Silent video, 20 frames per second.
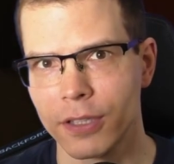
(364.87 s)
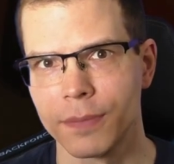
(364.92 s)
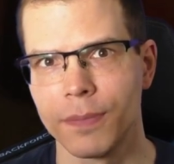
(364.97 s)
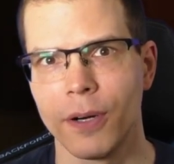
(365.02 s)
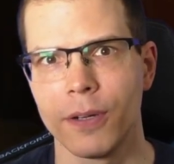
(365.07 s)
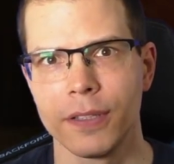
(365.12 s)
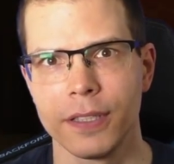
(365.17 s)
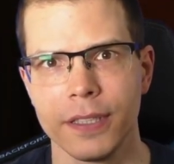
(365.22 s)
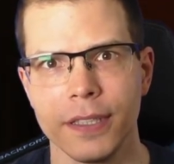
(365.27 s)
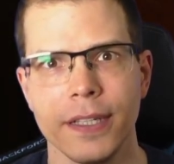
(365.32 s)

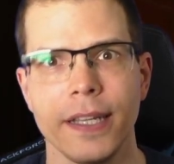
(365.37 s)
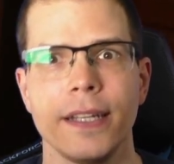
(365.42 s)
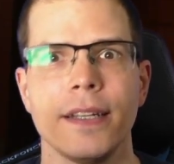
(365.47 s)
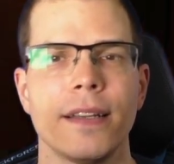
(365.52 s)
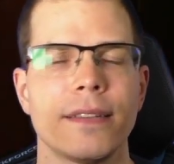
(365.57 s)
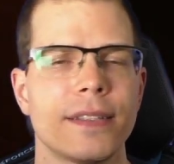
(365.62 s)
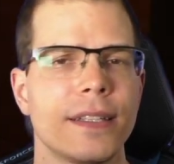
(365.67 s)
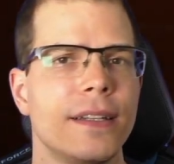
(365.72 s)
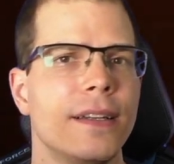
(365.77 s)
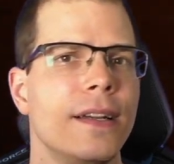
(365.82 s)
about it in
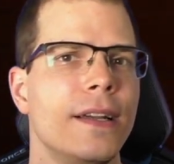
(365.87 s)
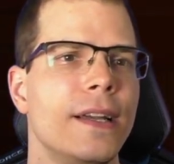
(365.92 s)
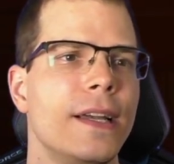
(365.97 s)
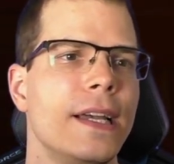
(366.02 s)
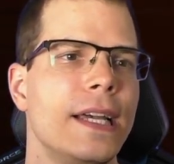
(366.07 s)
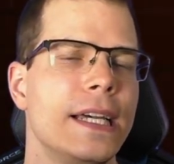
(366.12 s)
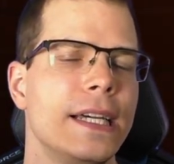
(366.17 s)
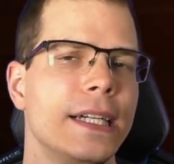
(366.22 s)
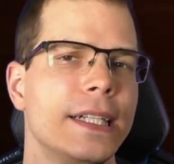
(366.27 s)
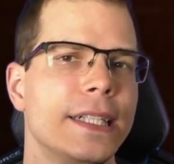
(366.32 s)
another
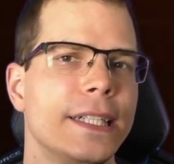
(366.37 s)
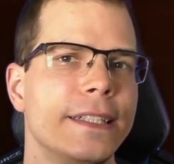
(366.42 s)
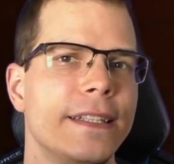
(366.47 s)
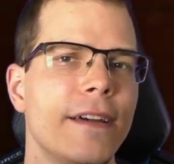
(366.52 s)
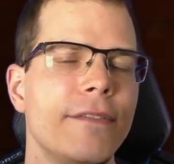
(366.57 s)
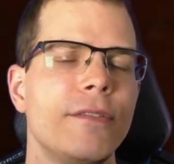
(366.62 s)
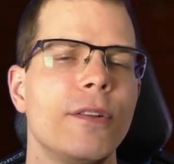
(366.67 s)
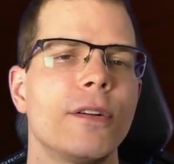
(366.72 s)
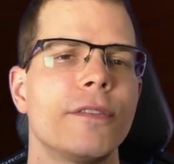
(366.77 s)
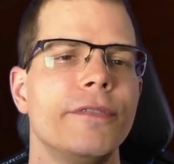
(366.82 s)

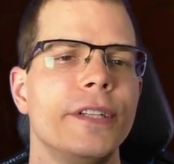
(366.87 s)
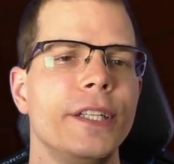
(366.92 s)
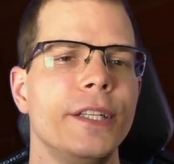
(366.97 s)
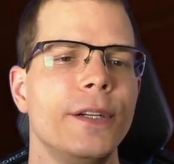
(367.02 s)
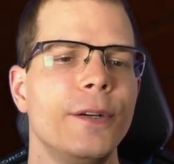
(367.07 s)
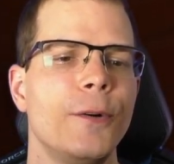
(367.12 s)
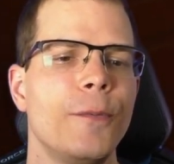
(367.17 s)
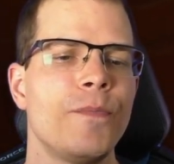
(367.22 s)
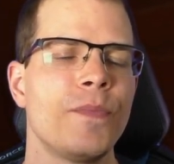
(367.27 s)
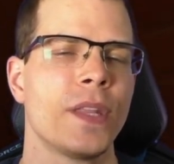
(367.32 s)
devlog
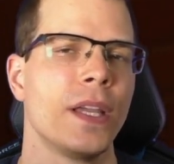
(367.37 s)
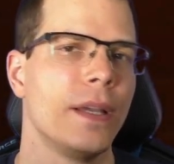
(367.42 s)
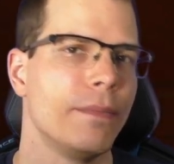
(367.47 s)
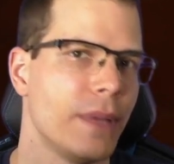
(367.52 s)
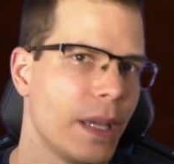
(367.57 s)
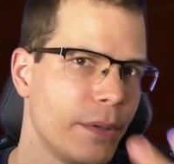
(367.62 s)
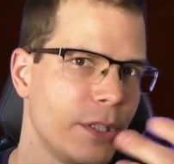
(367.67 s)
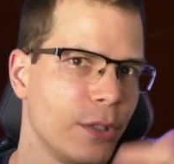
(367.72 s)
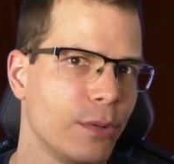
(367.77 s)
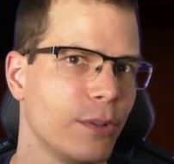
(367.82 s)
video.
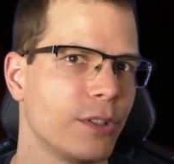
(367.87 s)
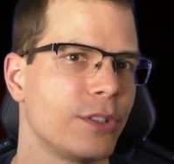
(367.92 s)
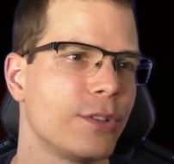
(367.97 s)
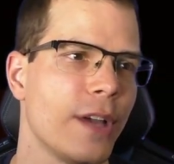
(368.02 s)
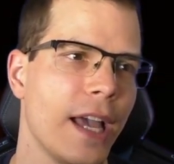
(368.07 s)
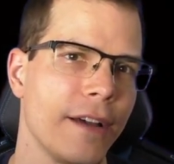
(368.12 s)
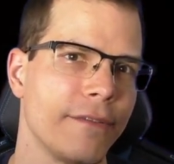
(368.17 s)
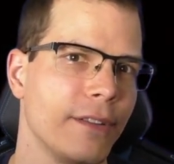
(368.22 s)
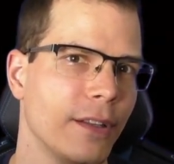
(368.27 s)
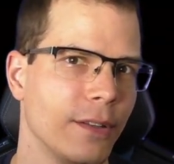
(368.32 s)
Maybe you want to
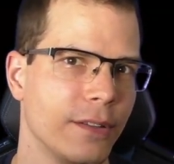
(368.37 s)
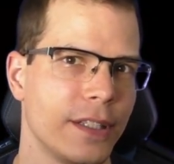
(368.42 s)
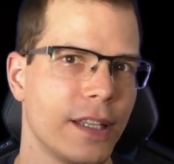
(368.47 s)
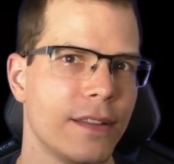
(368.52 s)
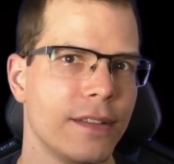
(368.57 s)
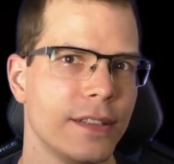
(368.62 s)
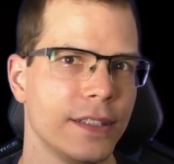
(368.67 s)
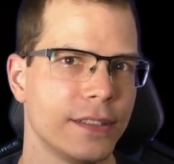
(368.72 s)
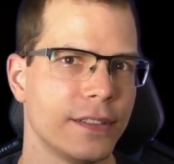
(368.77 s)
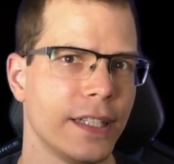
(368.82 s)
have a look
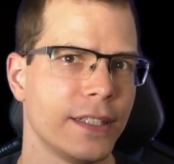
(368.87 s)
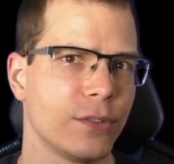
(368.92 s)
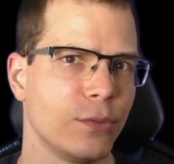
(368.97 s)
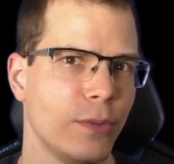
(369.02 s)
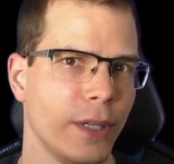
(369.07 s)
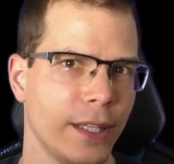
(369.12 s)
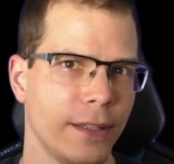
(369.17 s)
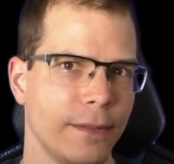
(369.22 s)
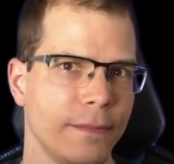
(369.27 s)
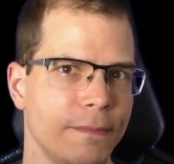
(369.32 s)
at this as
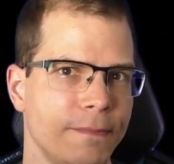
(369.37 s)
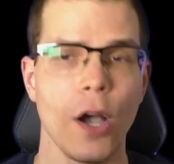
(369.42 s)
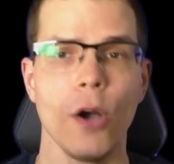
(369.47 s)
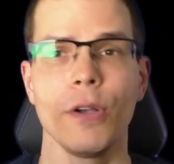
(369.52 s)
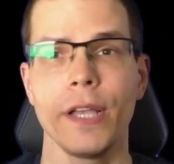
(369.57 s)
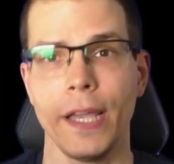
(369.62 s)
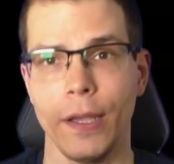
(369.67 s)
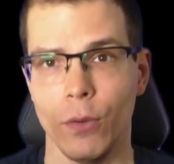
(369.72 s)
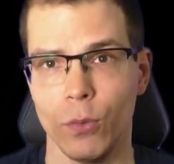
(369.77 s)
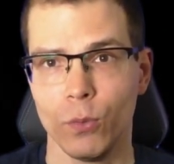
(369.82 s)
well.
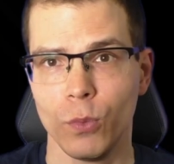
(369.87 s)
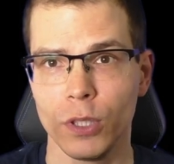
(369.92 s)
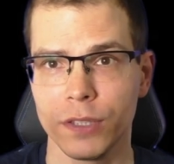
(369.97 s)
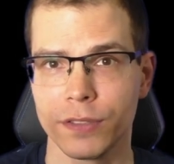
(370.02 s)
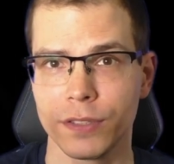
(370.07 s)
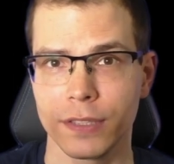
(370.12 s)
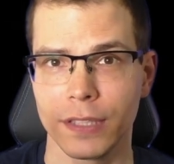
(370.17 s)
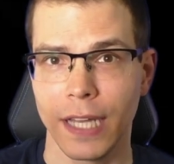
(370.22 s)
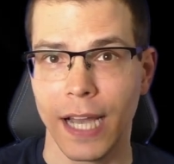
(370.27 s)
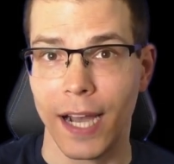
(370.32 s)
Okay,
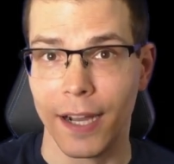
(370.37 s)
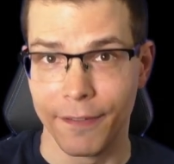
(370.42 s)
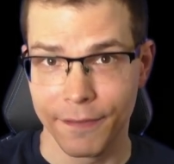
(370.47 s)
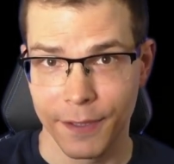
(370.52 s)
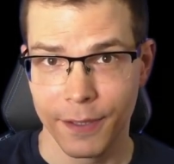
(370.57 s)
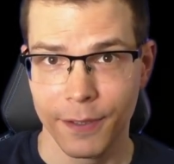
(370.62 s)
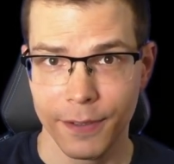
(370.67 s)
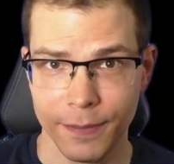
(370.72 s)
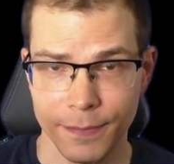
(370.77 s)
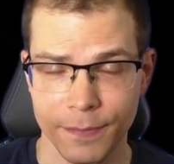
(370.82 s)
what's
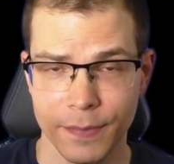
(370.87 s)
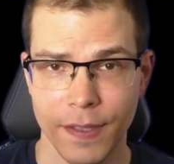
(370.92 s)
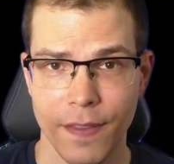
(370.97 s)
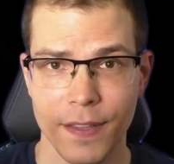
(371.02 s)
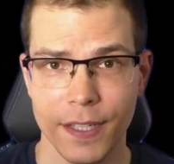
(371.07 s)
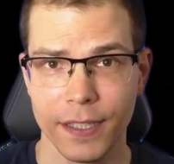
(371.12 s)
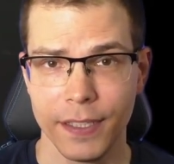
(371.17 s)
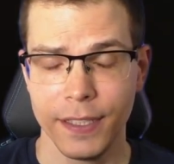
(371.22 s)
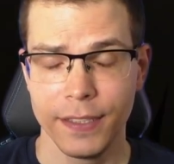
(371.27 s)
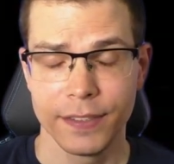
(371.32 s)
after
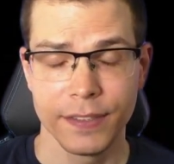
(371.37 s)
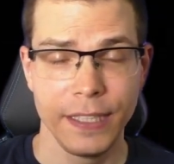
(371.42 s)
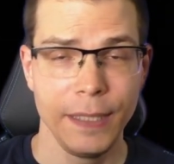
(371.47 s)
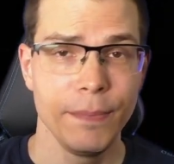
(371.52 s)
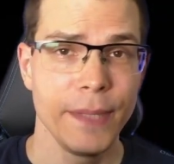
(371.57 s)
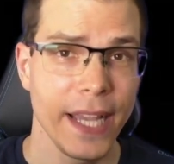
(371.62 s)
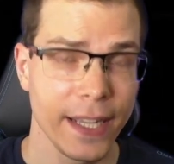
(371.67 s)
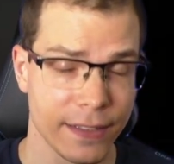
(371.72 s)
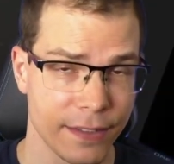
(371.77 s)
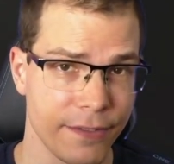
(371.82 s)
the
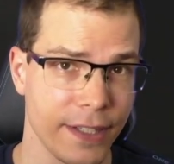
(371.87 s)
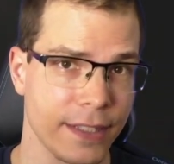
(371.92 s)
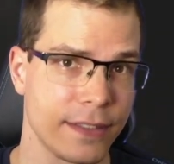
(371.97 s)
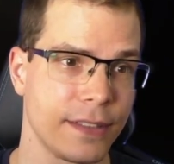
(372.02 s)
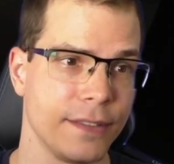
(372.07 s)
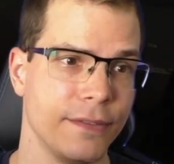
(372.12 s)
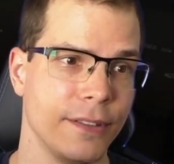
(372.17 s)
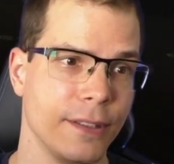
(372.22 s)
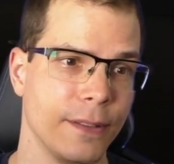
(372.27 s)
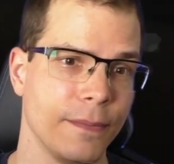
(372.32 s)
Steam Next
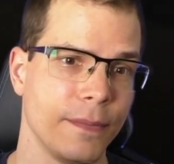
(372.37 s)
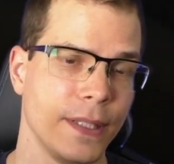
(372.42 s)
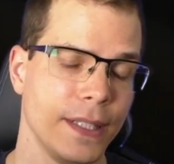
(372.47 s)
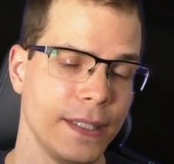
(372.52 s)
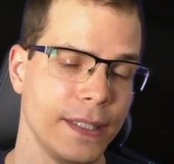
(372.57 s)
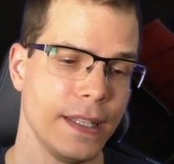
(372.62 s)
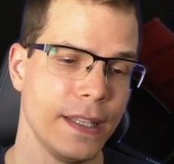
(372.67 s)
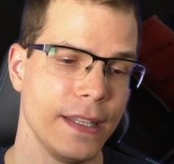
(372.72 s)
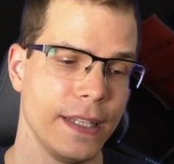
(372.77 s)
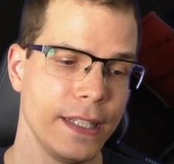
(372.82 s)
Festival?
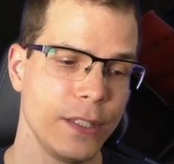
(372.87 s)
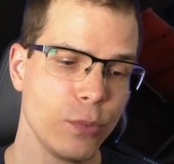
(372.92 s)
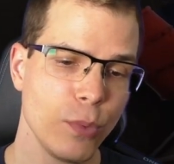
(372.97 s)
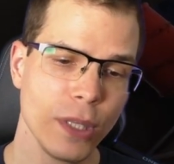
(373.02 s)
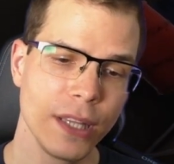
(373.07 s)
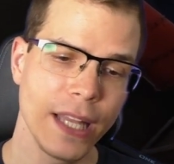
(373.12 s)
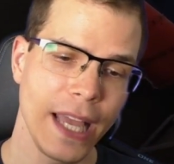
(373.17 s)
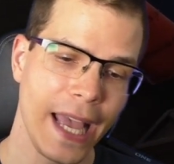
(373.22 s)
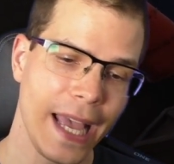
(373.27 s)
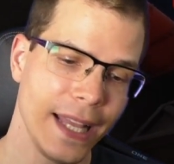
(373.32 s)
It
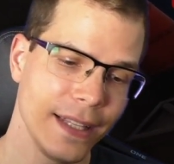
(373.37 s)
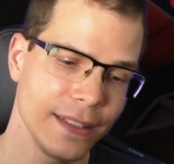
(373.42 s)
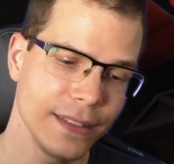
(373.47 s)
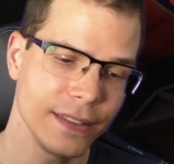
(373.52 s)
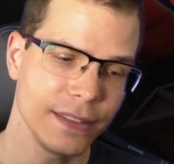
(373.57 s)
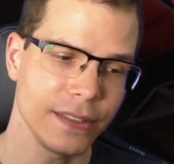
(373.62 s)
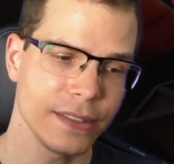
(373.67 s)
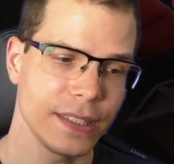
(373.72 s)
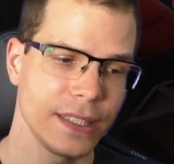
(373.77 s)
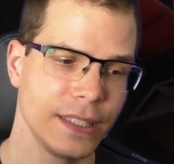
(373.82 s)
will
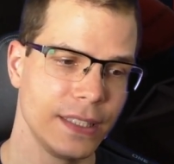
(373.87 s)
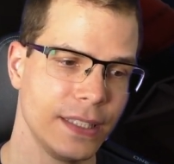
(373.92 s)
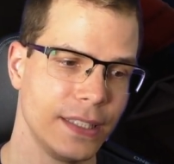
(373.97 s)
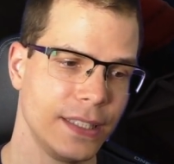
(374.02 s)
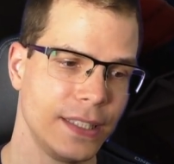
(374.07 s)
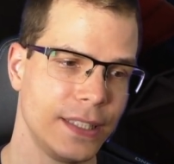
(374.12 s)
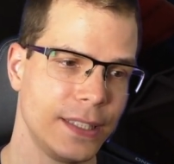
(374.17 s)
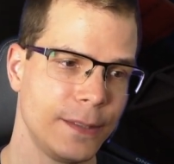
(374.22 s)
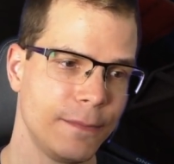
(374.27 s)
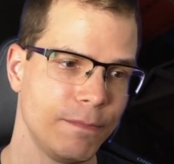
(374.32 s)
end
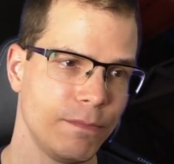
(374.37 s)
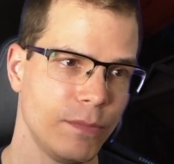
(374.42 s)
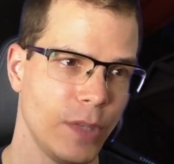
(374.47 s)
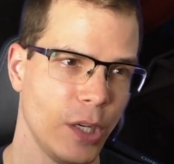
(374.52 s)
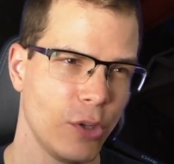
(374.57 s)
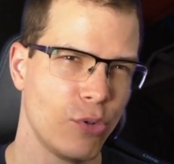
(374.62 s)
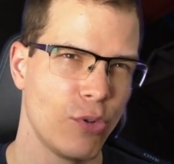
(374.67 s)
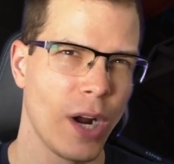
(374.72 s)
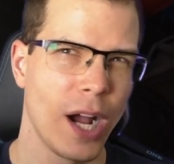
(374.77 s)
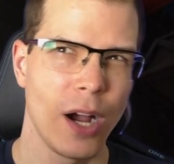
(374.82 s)

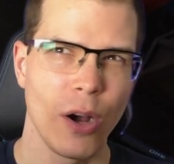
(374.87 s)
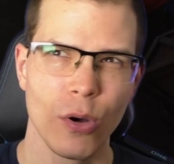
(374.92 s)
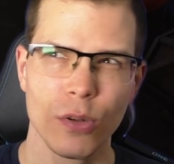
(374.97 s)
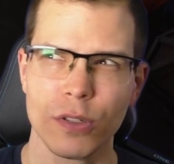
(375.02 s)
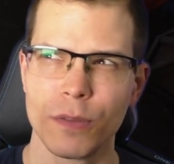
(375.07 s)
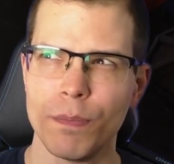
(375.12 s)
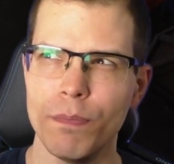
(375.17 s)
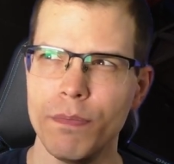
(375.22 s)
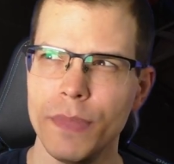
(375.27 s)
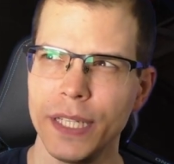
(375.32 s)

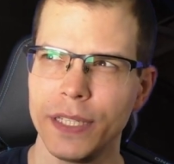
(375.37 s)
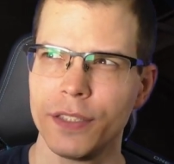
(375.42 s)
around mid